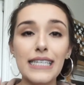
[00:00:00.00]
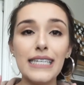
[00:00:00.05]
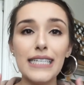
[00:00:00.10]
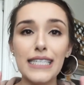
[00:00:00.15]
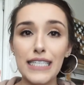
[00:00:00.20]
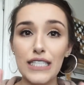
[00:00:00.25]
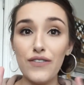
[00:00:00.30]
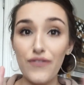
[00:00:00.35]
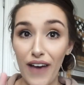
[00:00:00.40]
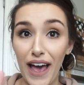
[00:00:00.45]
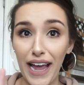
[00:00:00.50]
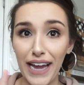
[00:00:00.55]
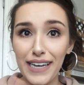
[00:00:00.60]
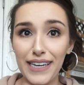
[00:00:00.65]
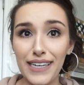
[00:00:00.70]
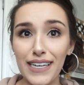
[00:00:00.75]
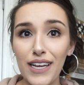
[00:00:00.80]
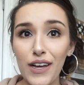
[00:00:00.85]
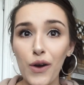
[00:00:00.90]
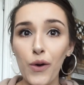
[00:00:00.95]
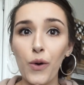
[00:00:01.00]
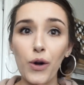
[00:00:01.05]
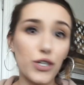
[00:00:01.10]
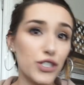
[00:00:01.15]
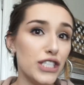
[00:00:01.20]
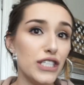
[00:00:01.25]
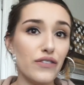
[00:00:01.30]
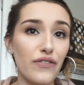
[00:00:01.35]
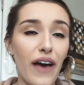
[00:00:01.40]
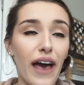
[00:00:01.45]
he's fine or
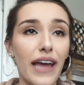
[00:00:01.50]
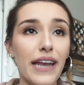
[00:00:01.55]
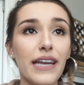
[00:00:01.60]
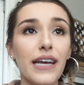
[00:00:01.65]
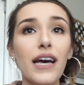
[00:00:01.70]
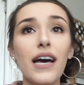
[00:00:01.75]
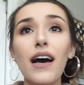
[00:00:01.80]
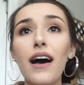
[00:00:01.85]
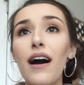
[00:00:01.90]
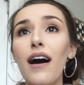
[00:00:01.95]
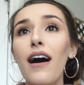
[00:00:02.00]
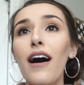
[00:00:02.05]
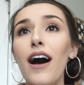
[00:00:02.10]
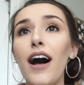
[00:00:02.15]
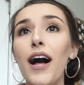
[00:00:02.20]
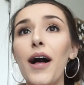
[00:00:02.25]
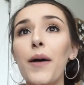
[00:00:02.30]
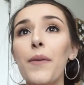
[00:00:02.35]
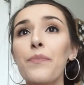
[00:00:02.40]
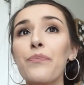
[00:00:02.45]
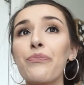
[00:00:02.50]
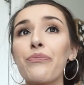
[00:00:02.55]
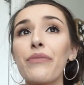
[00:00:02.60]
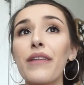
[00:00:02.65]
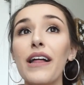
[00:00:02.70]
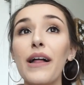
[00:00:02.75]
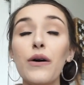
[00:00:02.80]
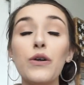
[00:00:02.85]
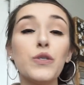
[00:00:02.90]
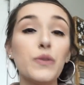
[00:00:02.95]
she's fine. Um,
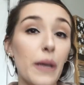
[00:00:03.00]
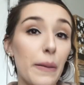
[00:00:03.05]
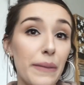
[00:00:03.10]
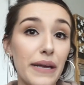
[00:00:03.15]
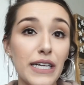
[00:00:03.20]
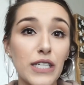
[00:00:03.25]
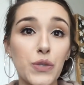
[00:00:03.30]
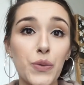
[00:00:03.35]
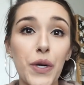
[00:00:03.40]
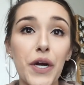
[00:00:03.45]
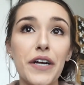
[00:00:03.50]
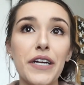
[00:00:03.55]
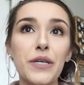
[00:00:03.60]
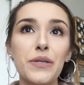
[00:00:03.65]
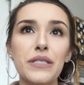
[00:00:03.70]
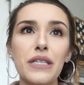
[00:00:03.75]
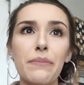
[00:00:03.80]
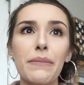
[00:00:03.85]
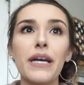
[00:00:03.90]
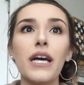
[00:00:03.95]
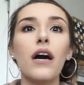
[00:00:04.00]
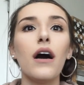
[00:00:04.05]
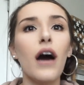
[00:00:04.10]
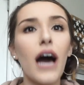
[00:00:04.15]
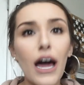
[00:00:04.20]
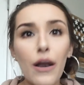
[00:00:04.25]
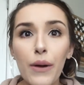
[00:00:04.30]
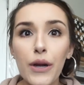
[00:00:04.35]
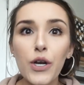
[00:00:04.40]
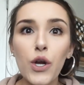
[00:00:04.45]
that was my biggest worry was I'm like, oh,
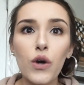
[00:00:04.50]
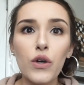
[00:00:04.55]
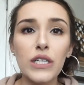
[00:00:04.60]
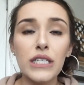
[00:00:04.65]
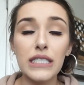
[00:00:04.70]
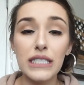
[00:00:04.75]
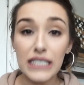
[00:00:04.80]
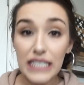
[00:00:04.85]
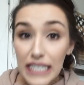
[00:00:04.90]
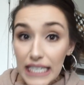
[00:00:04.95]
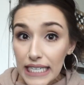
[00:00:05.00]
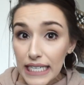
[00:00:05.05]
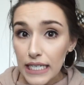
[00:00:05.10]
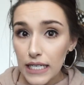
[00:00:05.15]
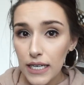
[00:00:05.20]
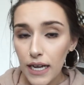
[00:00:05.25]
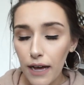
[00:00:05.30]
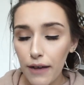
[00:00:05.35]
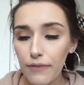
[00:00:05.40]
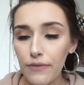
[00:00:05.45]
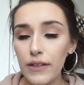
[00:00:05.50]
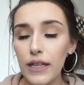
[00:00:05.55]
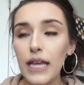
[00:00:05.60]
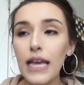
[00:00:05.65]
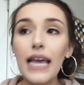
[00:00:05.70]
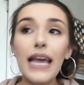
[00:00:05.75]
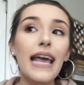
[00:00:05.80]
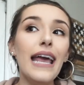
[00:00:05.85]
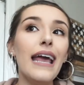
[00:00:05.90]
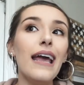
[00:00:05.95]
how do I know if he's eating enough?
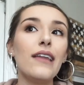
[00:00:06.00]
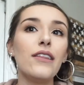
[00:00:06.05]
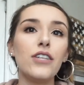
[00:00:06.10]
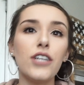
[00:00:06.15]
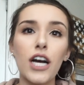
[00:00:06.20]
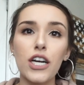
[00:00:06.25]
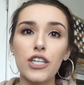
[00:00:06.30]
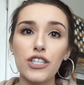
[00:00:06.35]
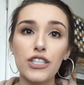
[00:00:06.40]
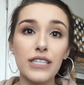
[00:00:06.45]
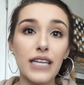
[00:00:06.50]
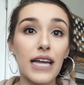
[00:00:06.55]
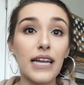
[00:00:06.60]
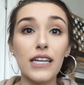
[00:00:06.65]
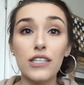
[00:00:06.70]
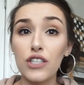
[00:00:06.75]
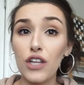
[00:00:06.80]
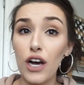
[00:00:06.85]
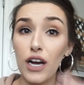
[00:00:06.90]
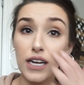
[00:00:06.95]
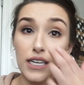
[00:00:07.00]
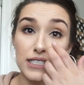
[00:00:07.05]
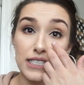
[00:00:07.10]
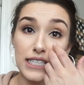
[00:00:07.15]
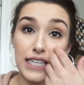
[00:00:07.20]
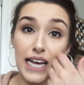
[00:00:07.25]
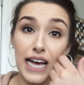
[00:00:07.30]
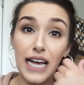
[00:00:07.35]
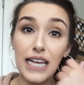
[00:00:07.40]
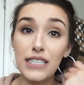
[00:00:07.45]
And the doctor said as long as he
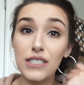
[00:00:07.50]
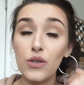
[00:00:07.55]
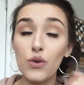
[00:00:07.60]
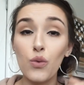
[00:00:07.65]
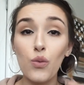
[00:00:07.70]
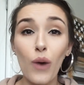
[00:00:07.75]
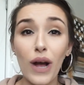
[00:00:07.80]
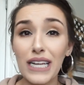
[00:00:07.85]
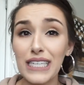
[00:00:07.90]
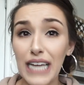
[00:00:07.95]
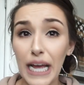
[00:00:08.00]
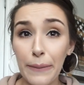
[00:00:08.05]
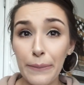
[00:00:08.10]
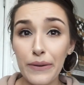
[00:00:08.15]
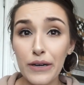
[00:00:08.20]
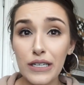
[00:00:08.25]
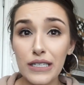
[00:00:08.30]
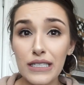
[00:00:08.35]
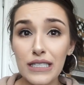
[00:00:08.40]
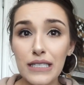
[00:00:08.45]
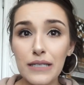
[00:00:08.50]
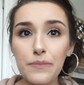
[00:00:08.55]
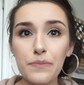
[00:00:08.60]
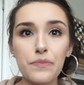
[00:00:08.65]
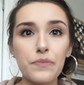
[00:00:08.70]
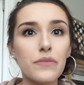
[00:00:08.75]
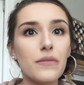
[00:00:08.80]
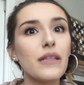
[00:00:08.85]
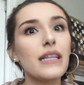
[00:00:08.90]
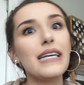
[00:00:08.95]
has wet diapers,
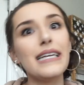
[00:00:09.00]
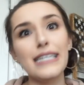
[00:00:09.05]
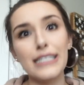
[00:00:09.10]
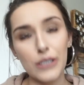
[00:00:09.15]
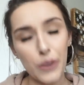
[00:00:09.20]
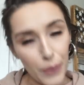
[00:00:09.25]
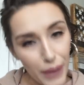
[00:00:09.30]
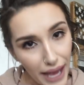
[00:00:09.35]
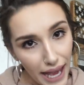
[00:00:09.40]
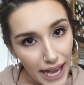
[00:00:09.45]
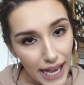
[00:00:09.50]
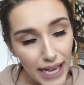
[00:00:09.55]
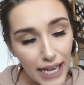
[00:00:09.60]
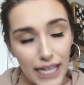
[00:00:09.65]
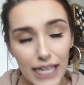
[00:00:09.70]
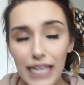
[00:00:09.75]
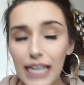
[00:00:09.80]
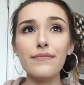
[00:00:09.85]
he's okay.